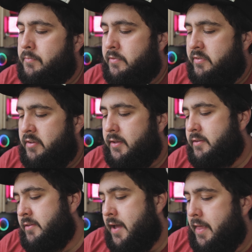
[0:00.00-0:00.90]
Still,
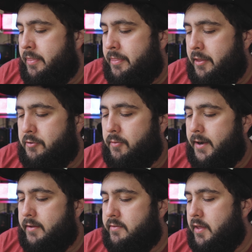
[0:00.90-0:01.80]
it's not the
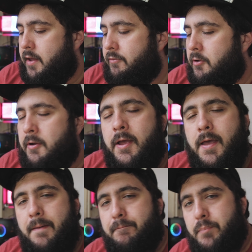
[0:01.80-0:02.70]
greatest thing ever,
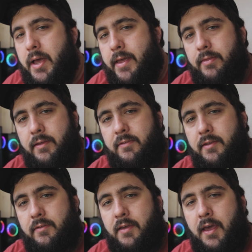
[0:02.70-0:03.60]
but this
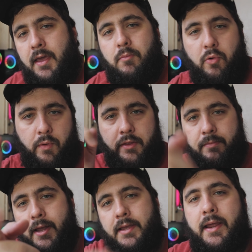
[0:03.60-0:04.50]
lens came
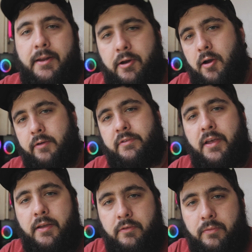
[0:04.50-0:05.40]
with my Canon
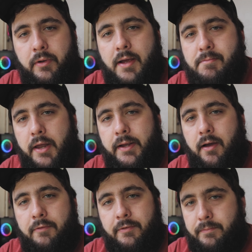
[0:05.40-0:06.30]
R6 when I bought it
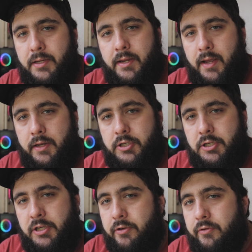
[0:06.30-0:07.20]
off of B&H
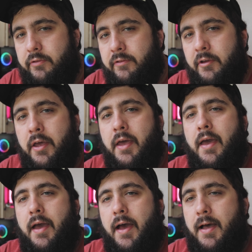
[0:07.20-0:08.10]
used,
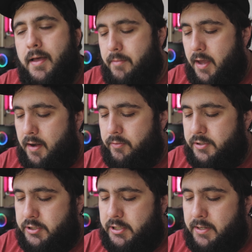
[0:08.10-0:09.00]
and it
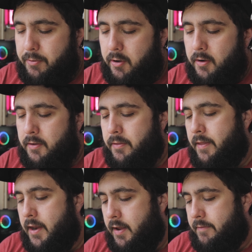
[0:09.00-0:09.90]
was cheaper
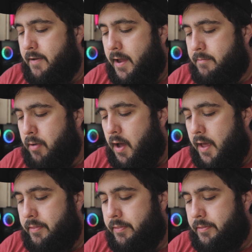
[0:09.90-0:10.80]
than if I had
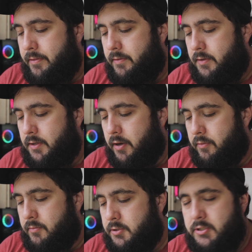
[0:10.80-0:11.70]
bought, you
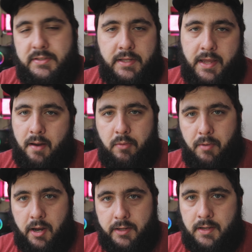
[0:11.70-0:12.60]
know, just the camera
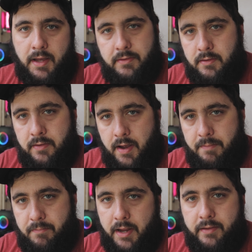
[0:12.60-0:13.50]
body at the
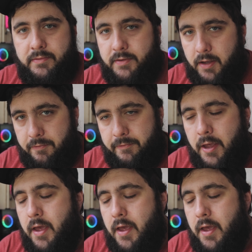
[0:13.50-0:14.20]
time by itself.